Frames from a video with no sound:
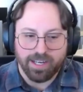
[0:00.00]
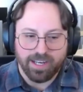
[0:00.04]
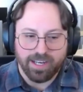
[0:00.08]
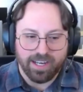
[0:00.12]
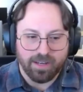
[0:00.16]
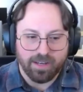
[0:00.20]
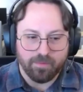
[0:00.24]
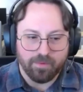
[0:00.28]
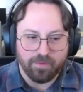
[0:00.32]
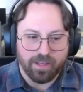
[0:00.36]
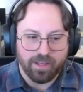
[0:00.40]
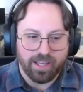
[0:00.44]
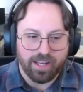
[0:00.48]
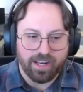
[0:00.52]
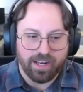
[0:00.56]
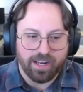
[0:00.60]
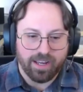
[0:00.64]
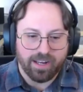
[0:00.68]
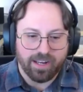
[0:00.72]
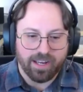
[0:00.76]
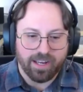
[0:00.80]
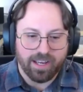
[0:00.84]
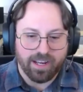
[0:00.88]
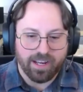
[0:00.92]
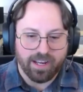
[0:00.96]
And
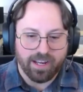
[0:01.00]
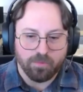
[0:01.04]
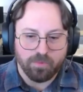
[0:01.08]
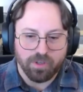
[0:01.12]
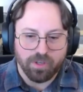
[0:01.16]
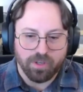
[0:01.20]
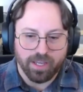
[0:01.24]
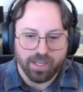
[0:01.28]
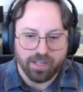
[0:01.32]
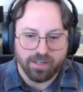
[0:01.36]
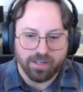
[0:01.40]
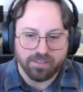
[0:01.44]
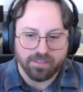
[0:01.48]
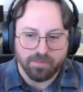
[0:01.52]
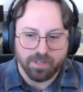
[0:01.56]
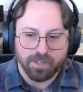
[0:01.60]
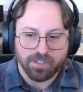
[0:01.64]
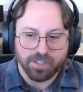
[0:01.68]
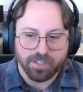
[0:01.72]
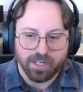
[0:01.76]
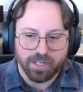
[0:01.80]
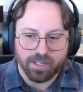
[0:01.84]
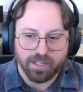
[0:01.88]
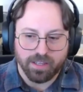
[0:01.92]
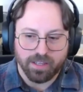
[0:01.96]
I hope you get as
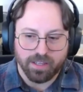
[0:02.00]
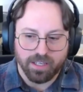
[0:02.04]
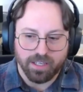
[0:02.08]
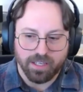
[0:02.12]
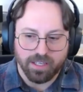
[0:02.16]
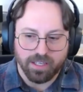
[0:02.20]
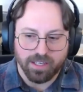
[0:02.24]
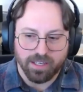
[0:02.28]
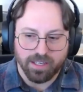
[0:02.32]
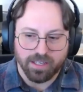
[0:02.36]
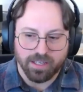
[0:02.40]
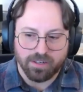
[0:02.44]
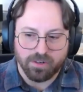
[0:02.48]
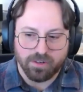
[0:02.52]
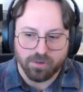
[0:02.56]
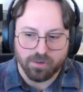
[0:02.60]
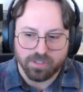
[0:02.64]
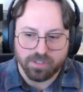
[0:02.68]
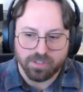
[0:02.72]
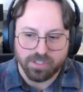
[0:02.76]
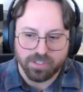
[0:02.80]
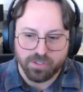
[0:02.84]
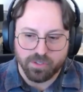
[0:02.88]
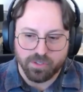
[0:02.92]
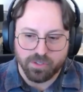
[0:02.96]
much out of the
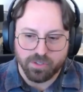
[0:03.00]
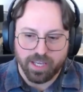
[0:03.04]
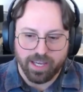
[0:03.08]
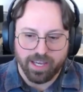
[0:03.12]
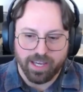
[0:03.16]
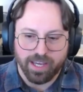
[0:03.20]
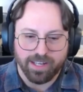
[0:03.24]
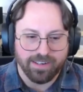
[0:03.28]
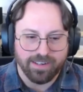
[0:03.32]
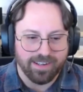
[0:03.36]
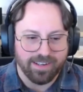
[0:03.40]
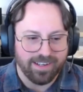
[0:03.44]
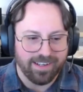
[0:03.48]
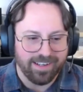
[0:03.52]
course as you can.